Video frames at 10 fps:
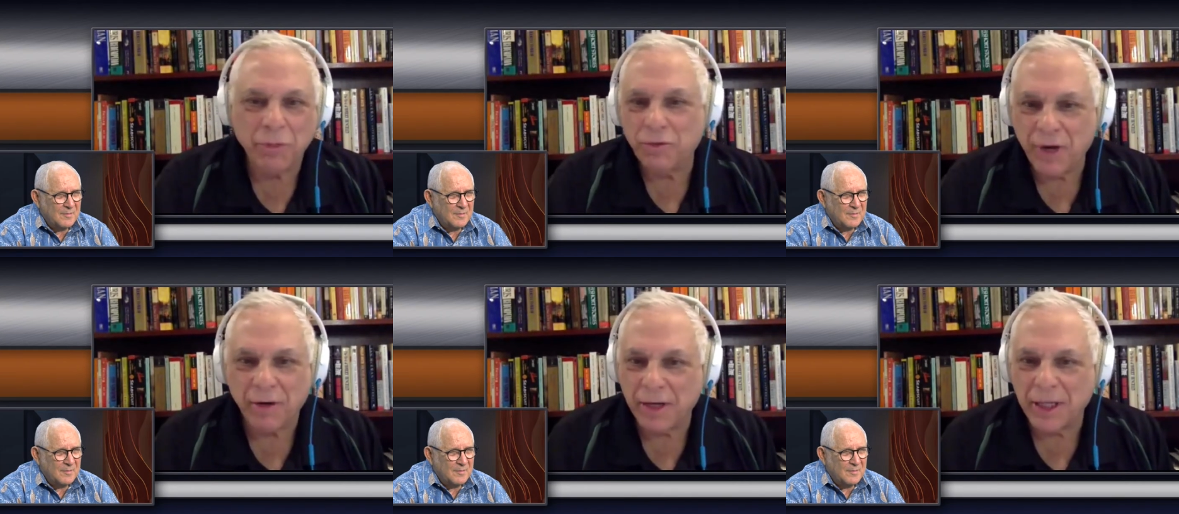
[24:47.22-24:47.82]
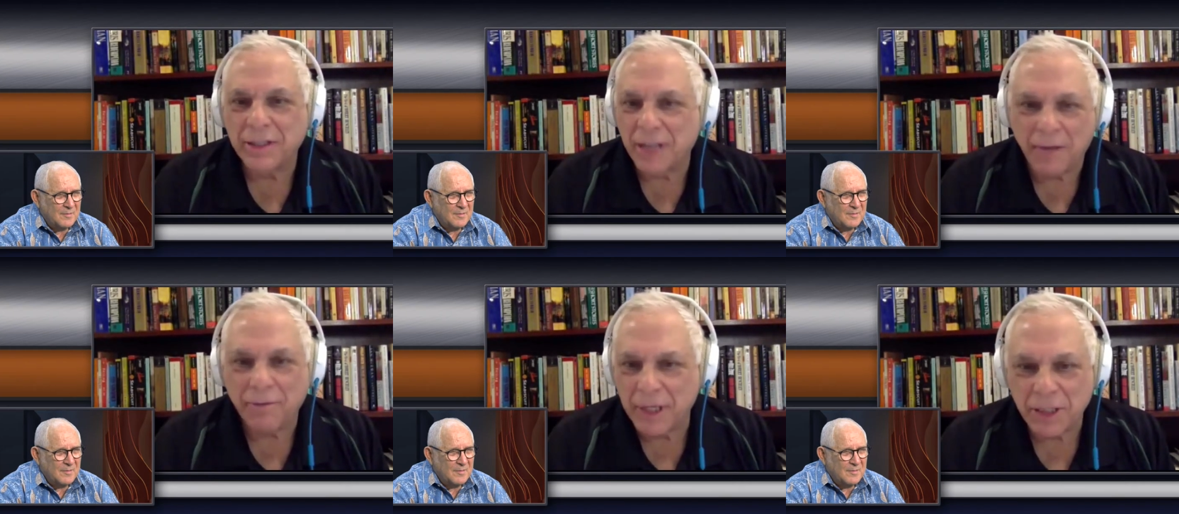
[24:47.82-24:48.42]
Speaker 1: with very ex
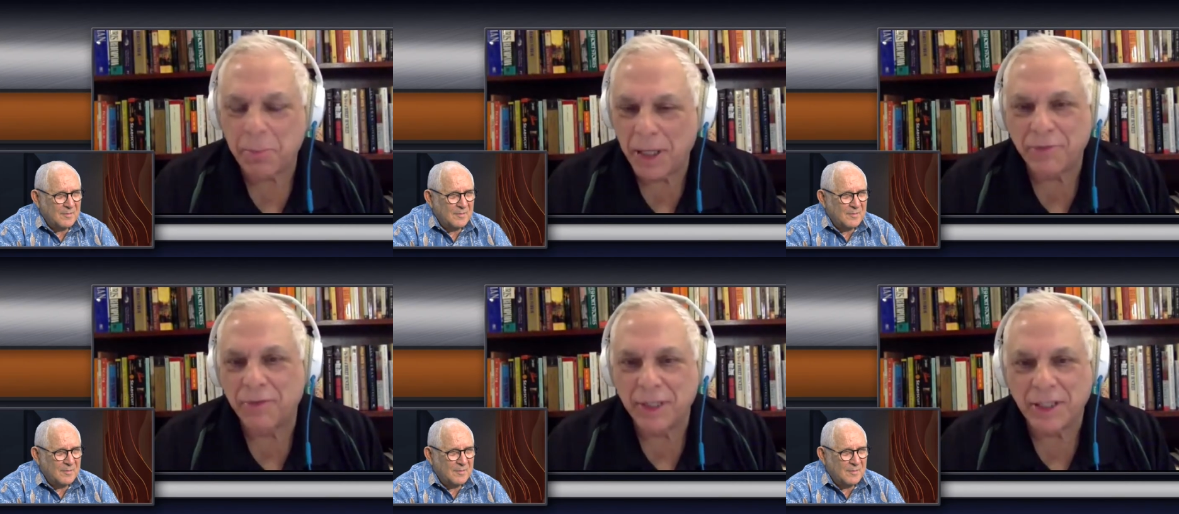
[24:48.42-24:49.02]
expensive and